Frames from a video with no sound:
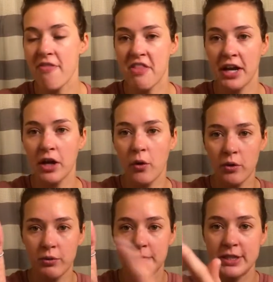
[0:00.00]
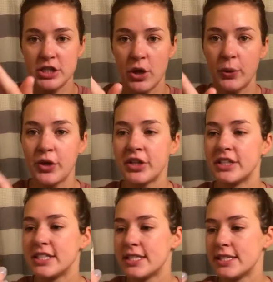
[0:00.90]
And then I go in with my toner.
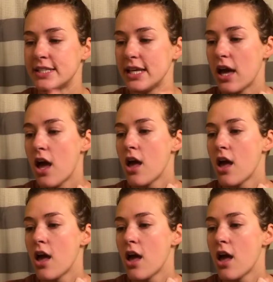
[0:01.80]
This is the